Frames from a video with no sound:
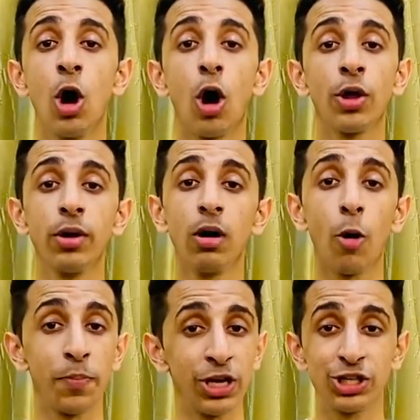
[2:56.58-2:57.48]
or the
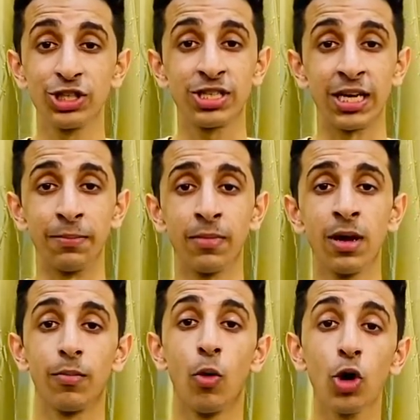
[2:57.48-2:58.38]
operations team.
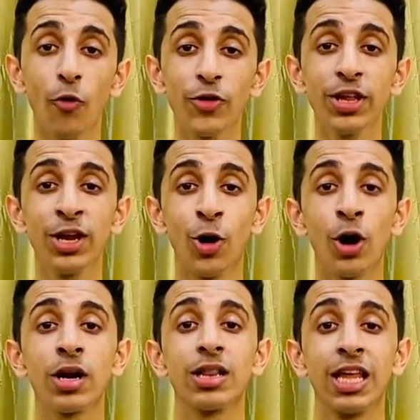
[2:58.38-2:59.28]
More often than not,